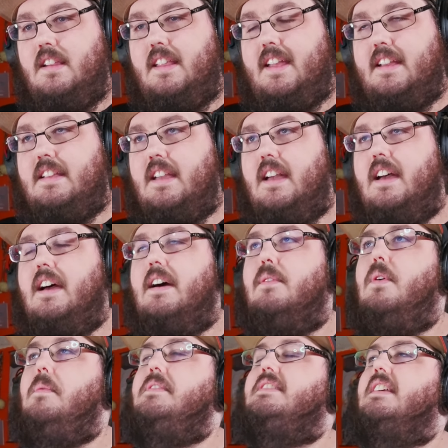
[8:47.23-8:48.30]
Like, uh,
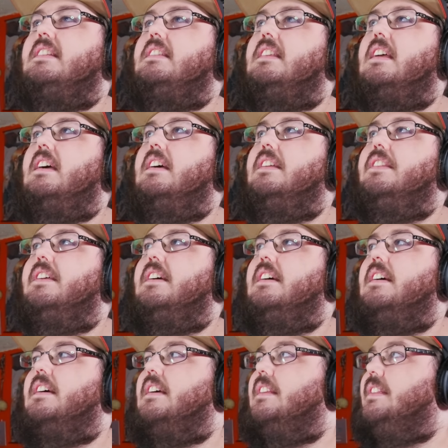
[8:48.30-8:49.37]
what was it? The,
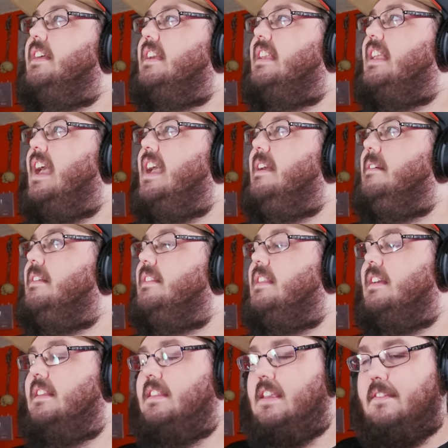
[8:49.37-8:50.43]
the, the game,
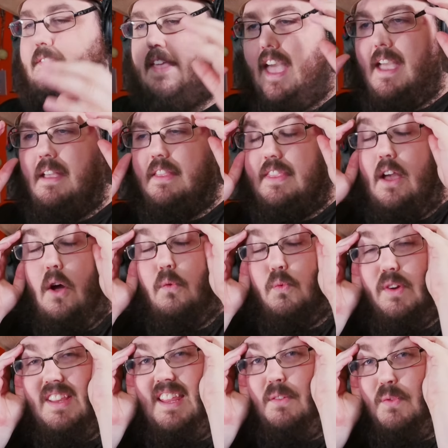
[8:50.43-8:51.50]
the, the game, the
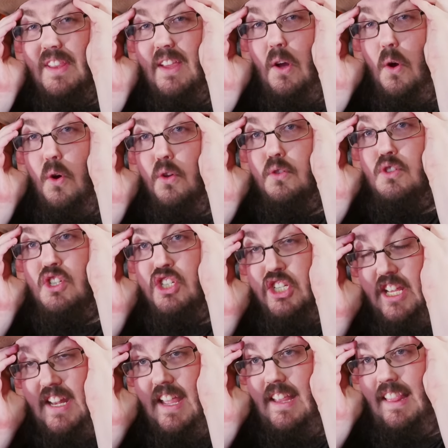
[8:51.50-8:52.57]
really, really old
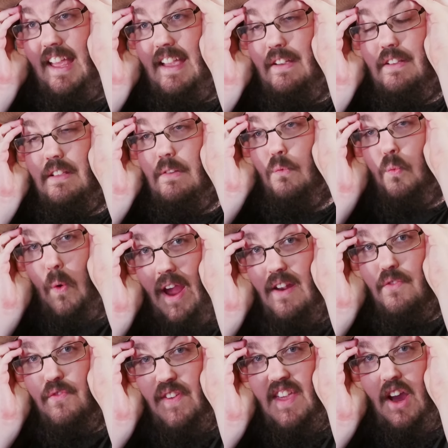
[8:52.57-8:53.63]
shitty, like,
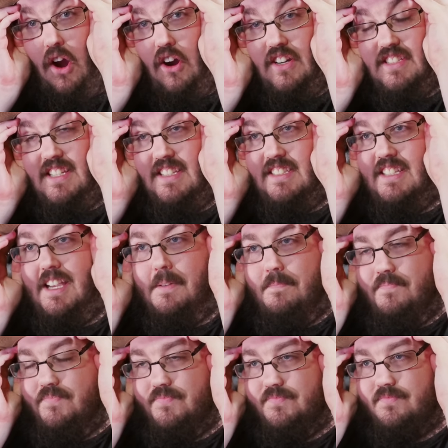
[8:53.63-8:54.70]
red V R system.